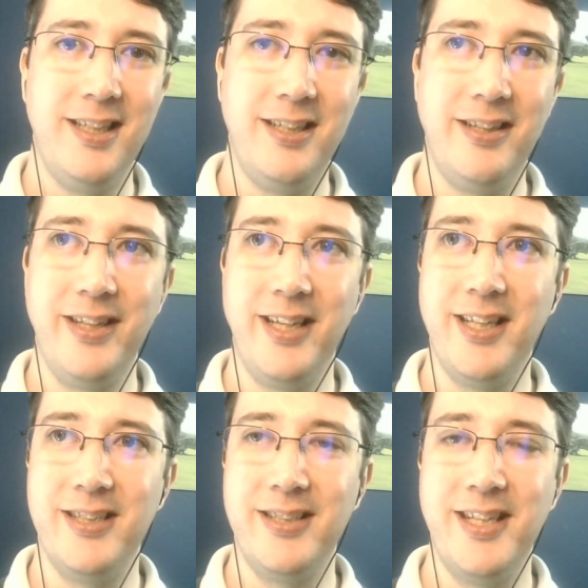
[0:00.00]
and I think
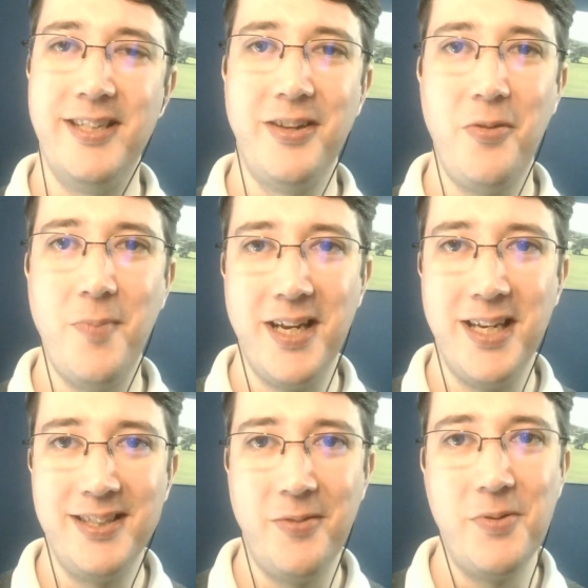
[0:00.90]
there's there's so
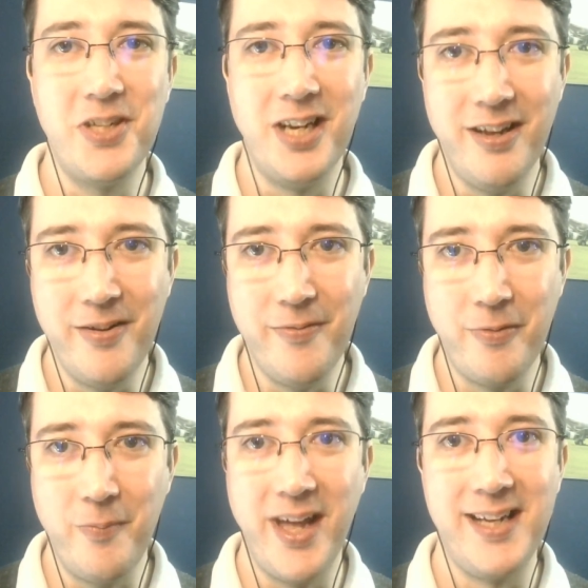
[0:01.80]
many so much to learn
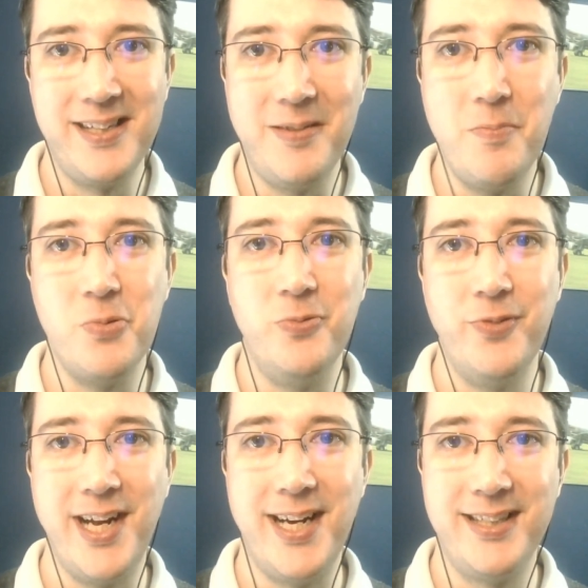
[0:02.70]
from that simple
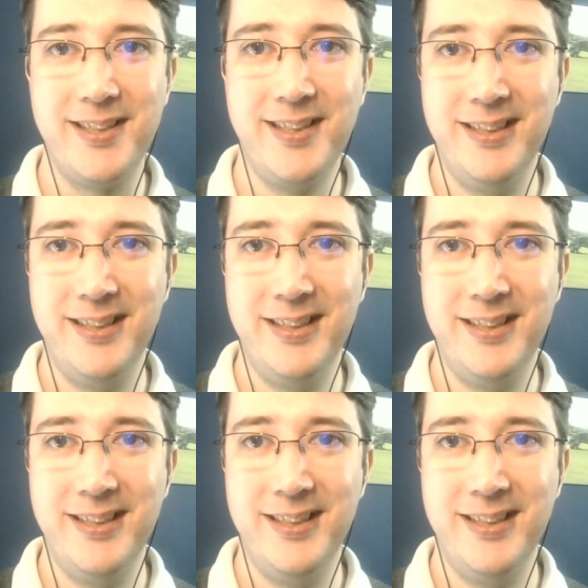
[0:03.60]
fact